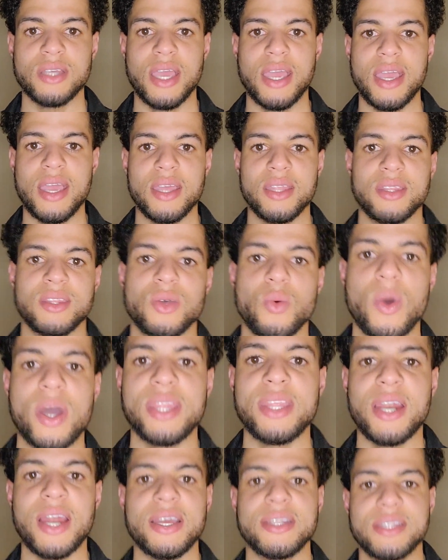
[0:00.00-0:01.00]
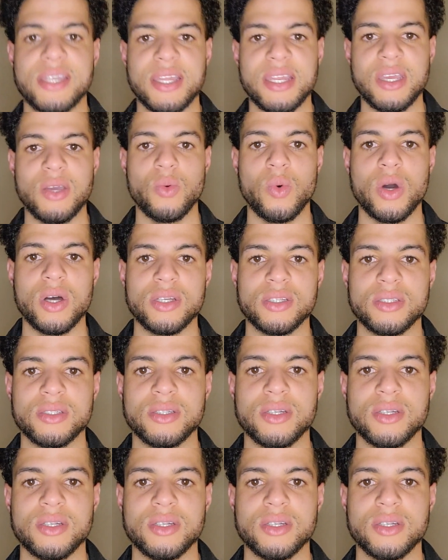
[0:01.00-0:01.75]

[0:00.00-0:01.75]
And the way that I did it was